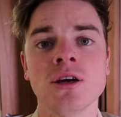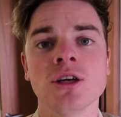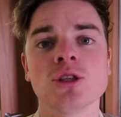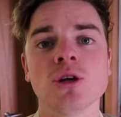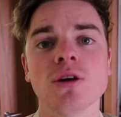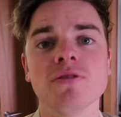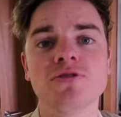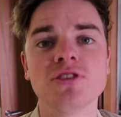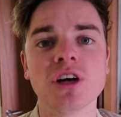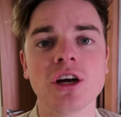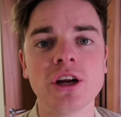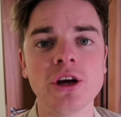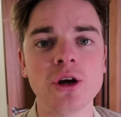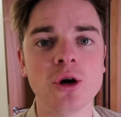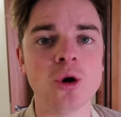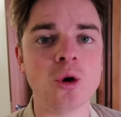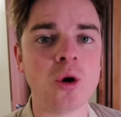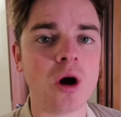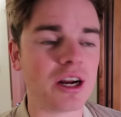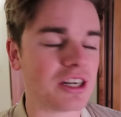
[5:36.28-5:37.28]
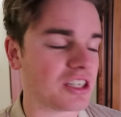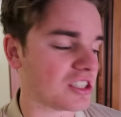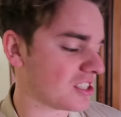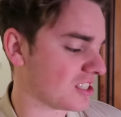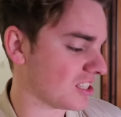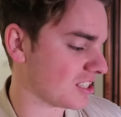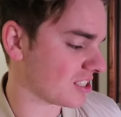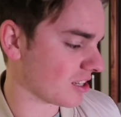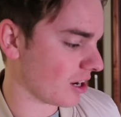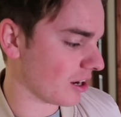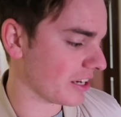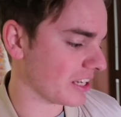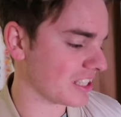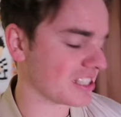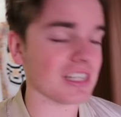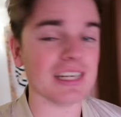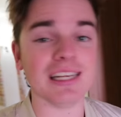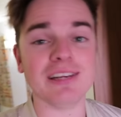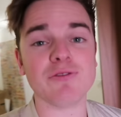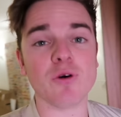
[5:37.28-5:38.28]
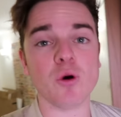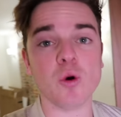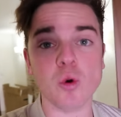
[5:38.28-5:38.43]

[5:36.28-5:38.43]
So I've done it all. I just decided to leave